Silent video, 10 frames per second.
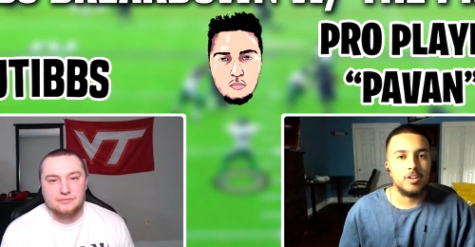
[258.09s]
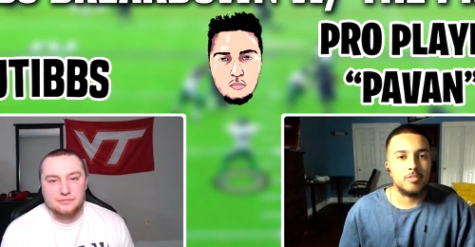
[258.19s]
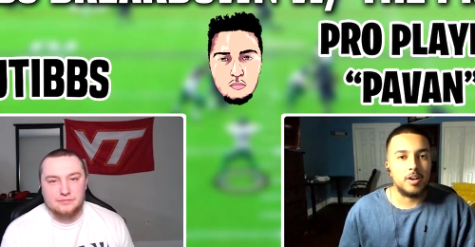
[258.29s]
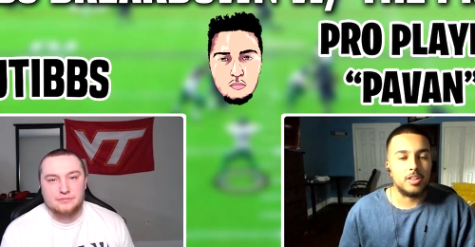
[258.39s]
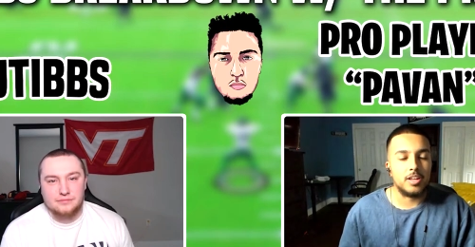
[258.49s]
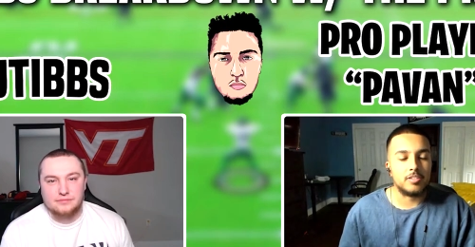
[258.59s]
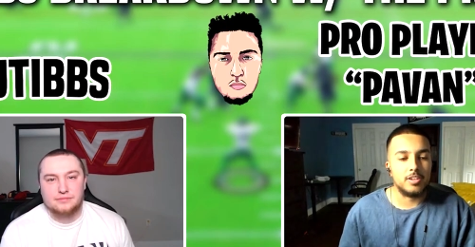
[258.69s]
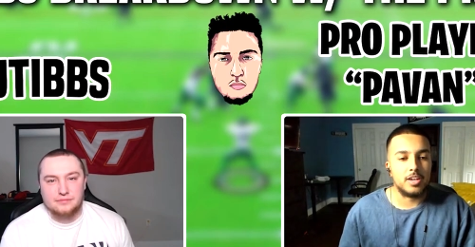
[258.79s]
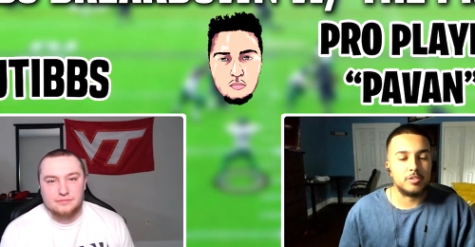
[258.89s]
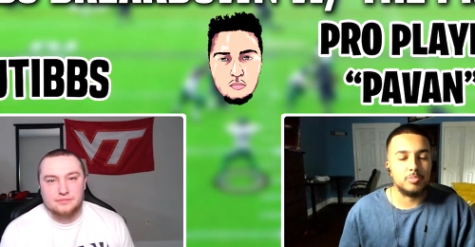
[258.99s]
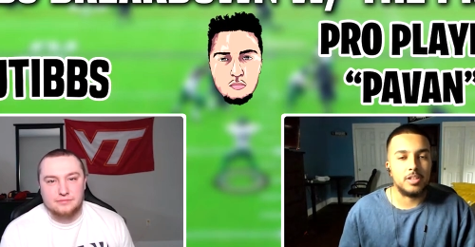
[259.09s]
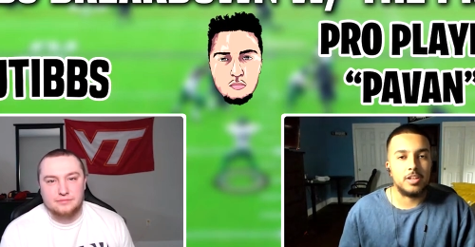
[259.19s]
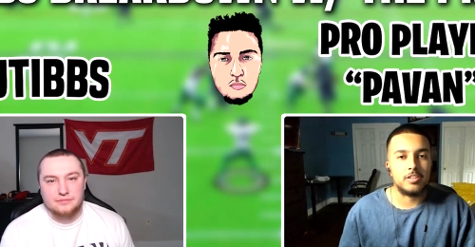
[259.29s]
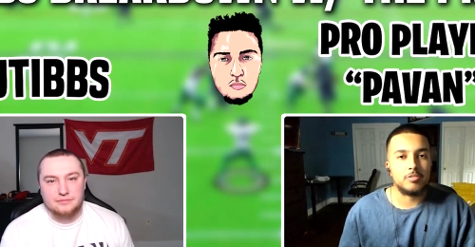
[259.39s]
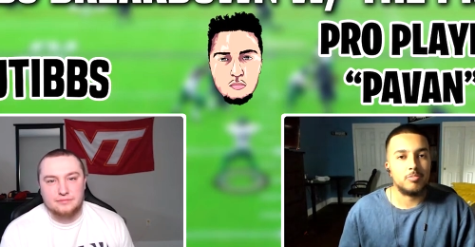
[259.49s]
Speaker 1: Wow, that's a nice
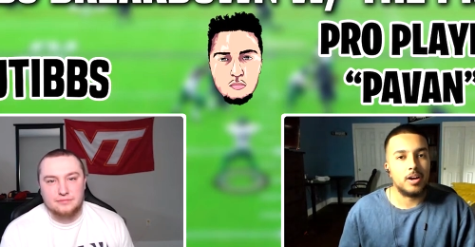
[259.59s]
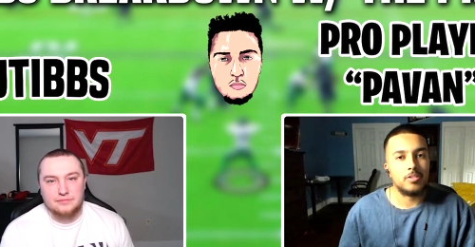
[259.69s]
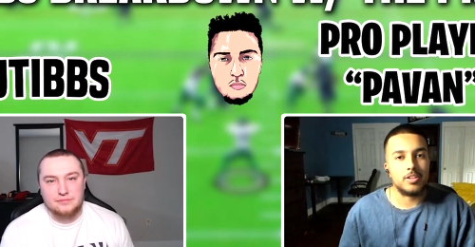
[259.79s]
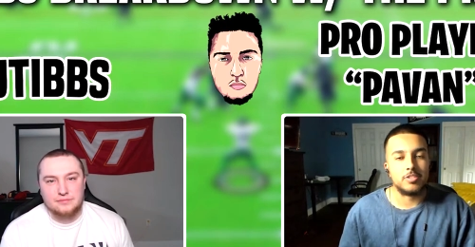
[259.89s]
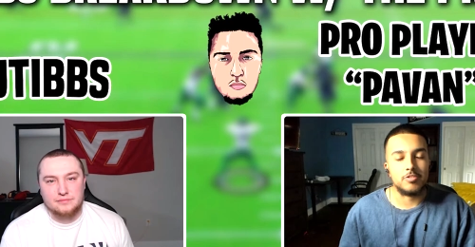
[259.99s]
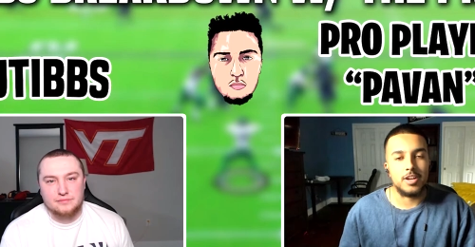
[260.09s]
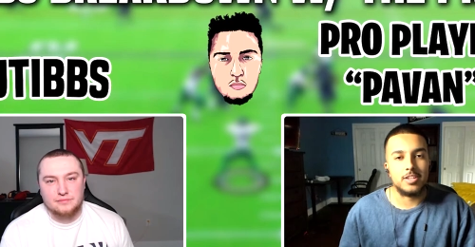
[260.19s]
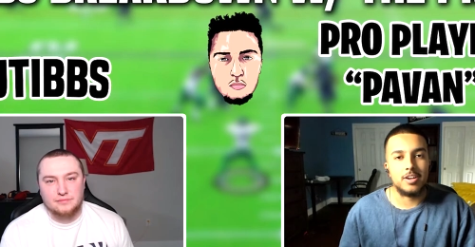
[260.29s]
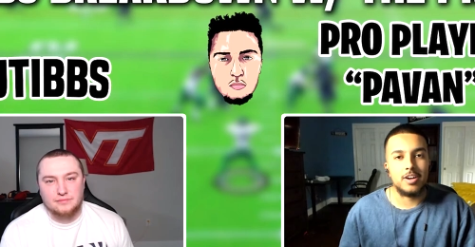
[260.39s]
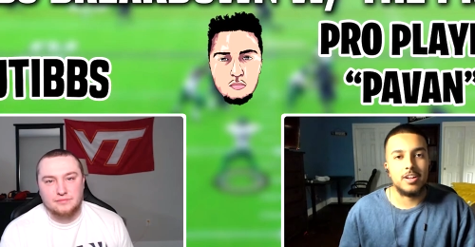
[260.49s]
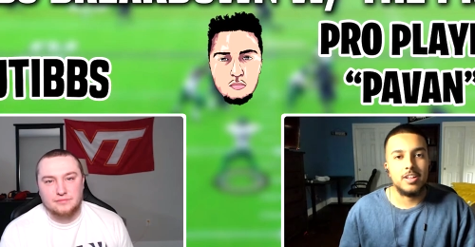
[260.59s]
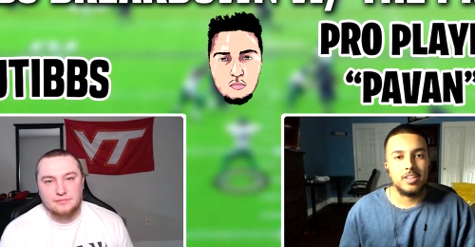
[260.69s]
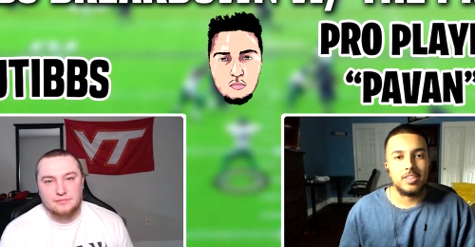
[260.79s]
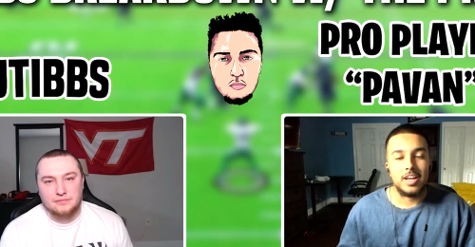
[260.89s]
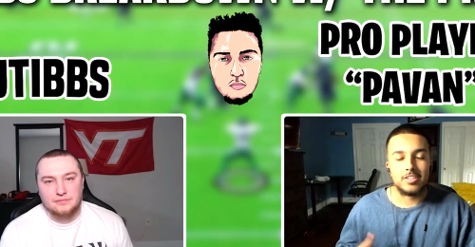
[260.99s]
blitz. Wow, that's a great dot."
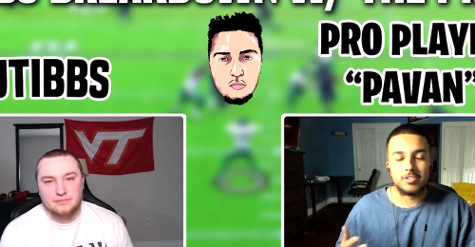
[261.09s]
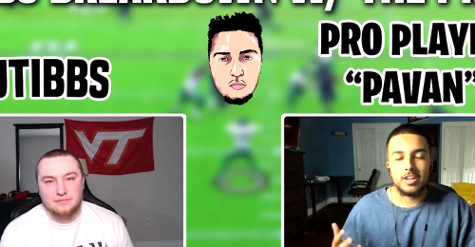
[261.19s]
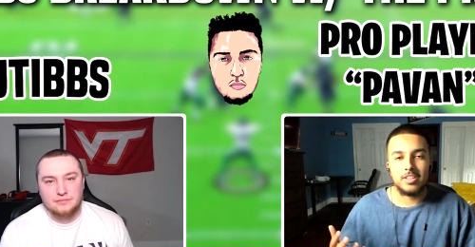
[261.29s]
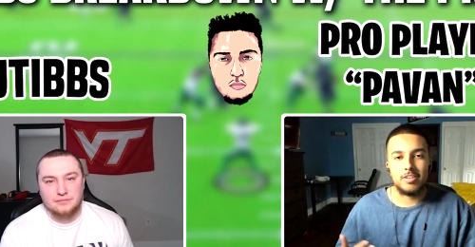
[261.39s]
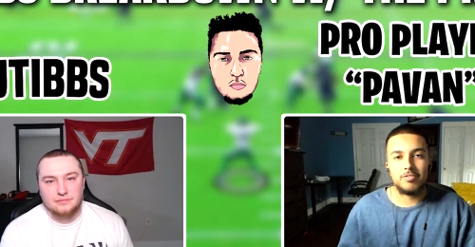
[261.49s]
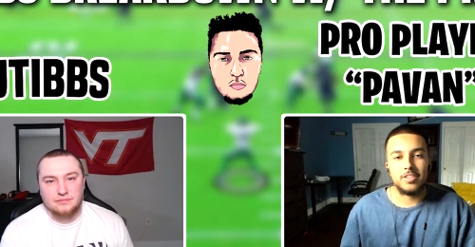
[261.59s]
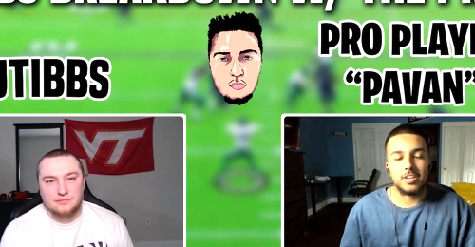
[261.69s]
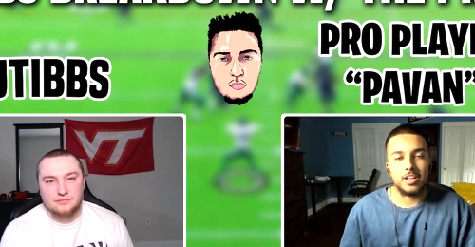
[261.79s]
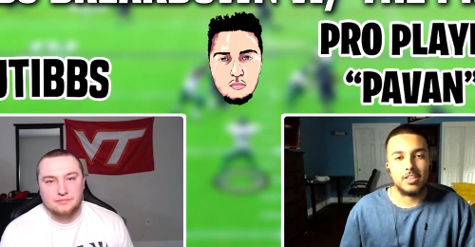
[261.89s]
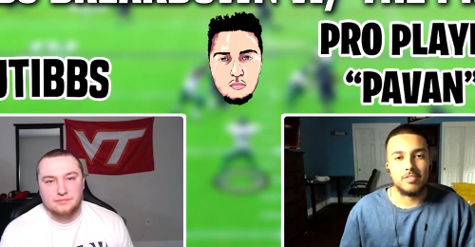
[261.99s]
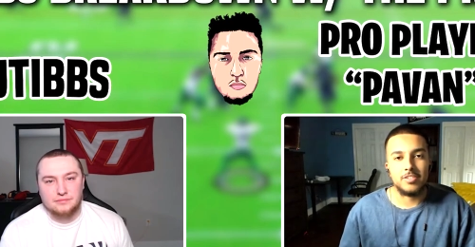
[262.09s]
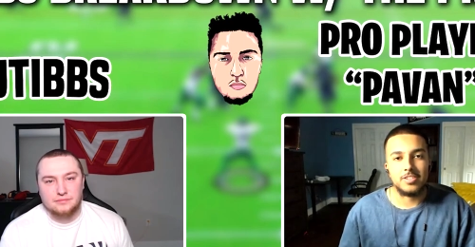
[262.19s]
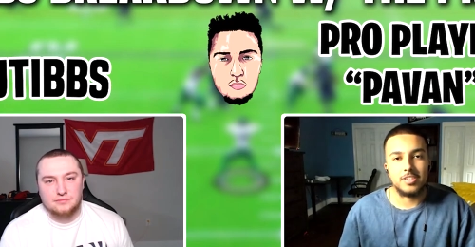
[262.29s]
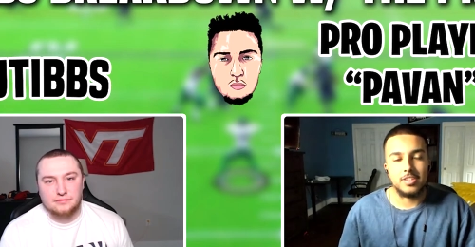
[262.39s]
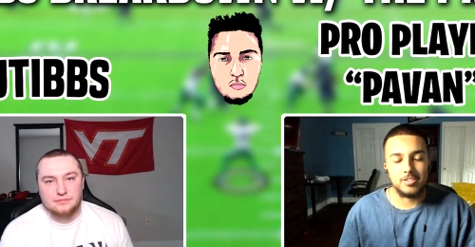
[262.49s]
That's kind of the feeling I love to
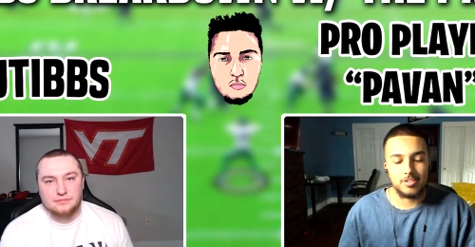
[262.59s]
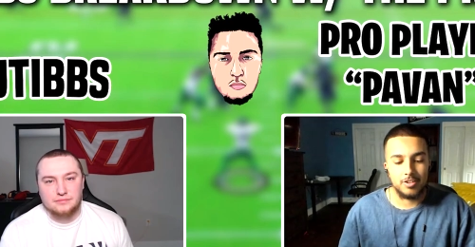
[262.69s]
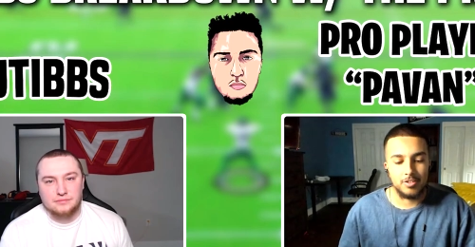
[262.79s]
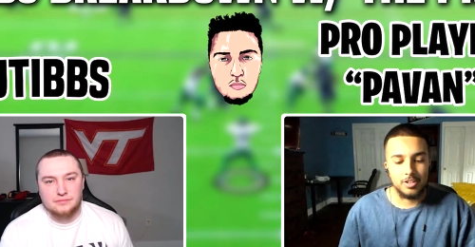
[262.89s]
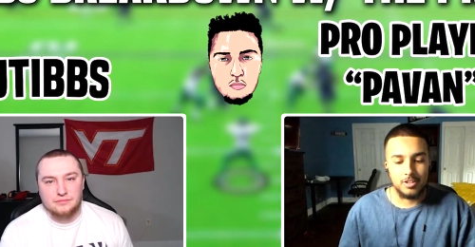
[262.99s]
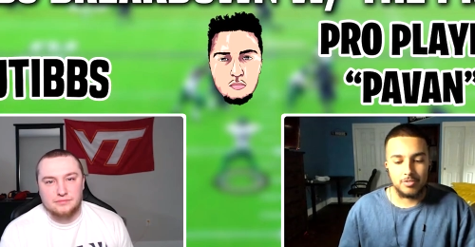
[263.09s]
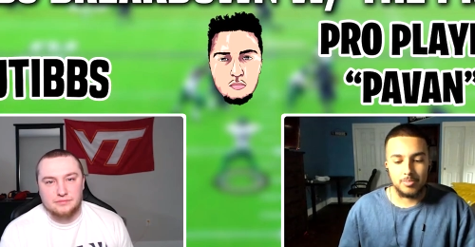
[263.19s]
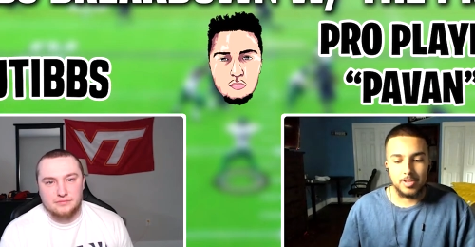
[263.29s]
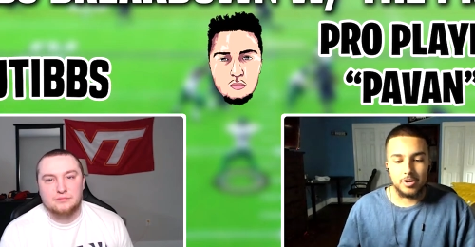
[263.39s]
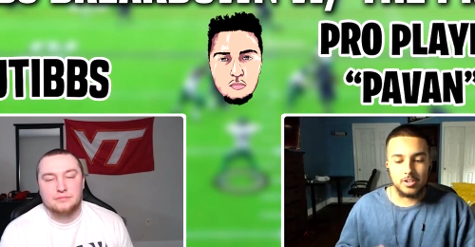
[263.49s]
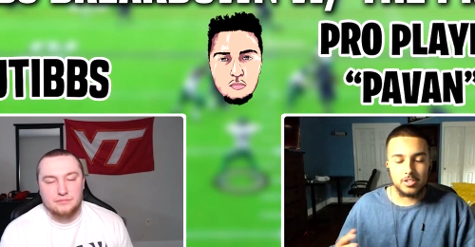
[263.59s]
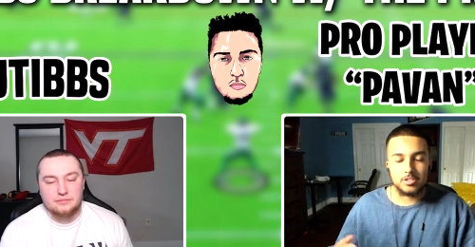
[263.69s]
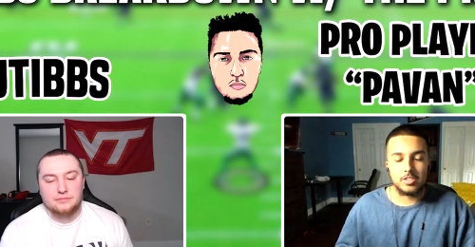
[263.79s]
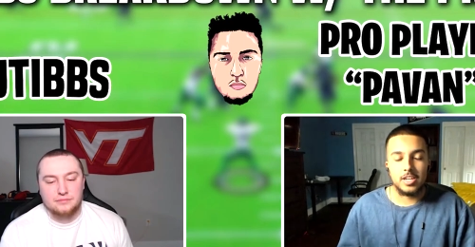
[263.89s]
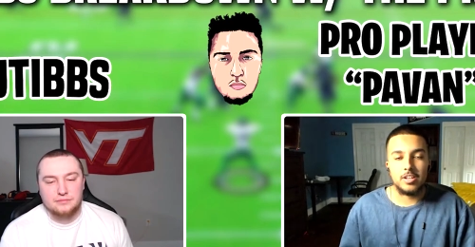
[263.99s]
see. So from there, I just
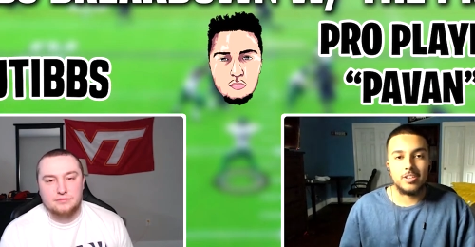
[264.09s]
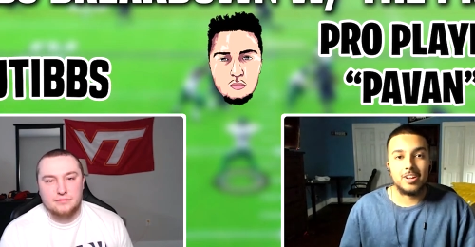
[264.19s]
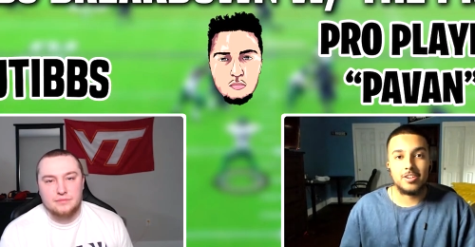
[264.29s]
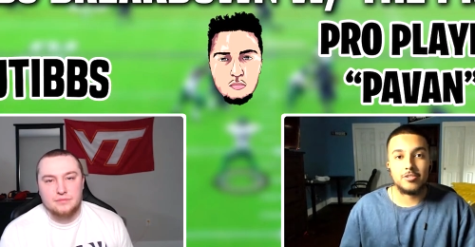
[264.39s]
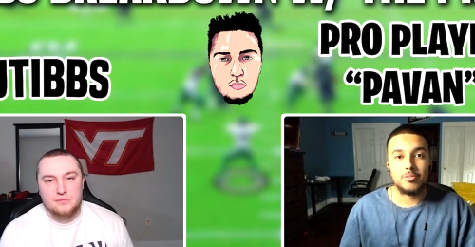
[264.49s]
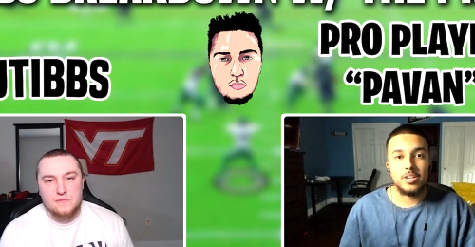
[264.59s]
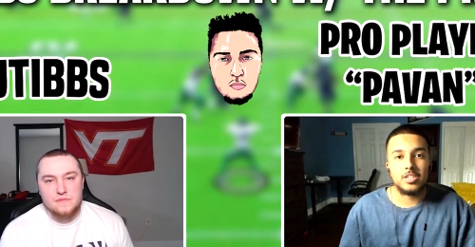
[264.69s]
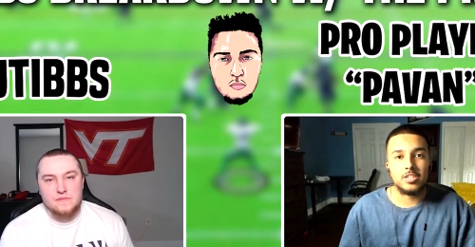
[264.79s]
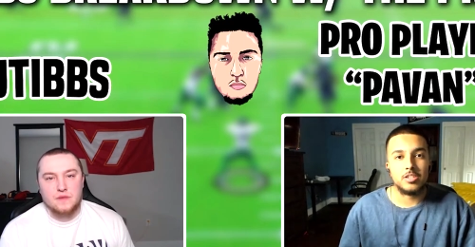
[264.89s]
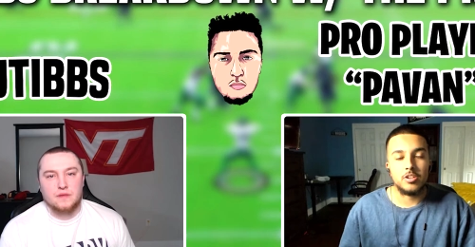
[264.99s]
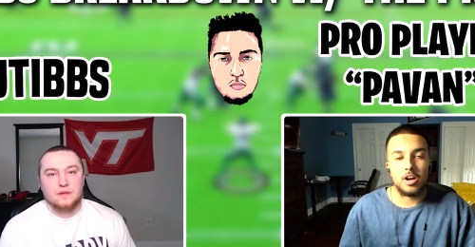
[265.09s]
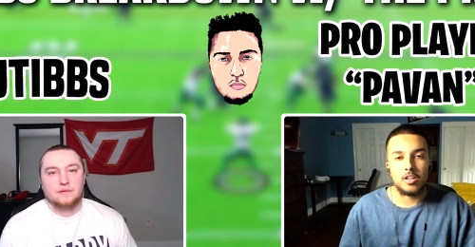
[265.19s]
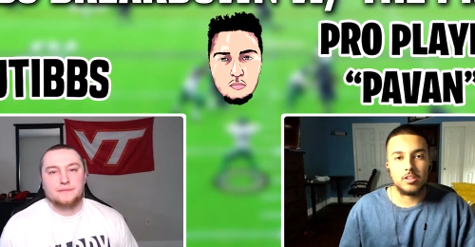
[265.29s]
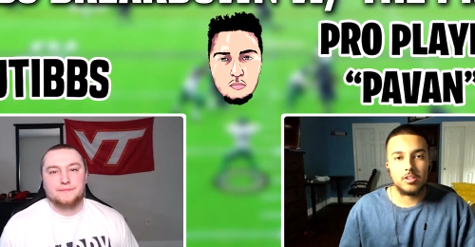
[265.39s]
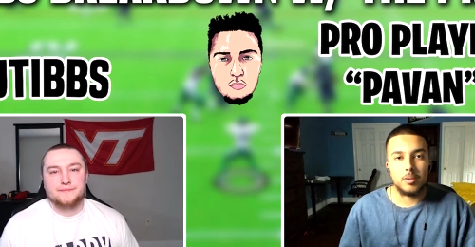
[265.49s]
stayed a lot on Twitch, got a
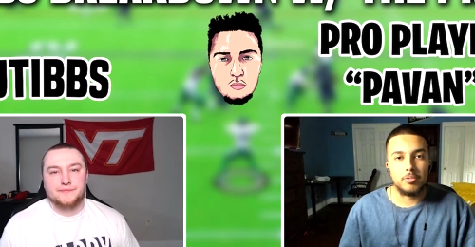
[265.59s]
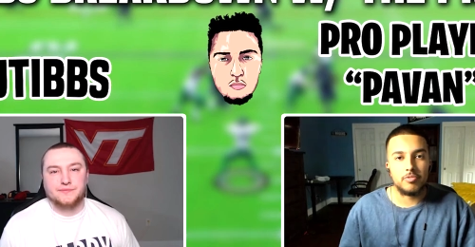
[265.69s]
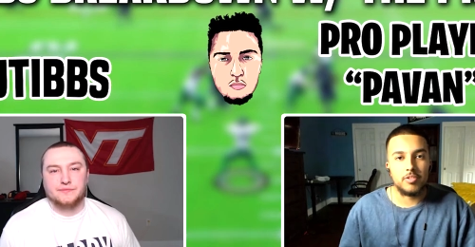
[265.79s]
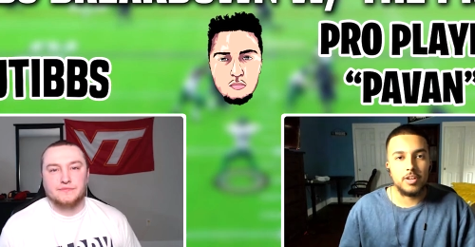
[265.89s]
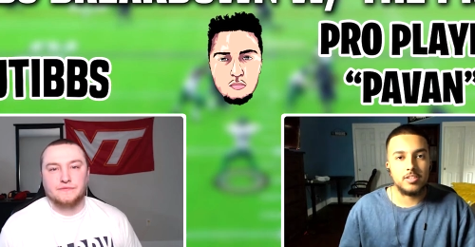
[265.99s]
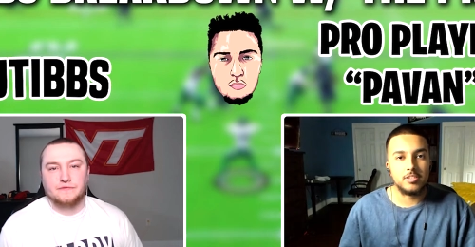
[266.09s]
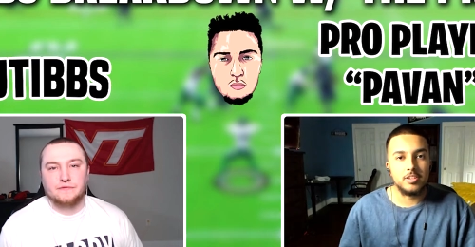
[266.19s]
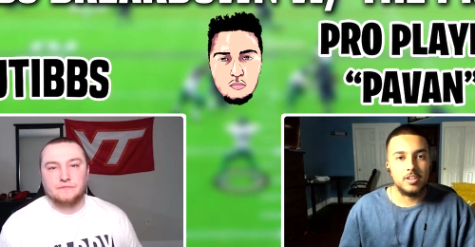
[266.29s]
couple friends.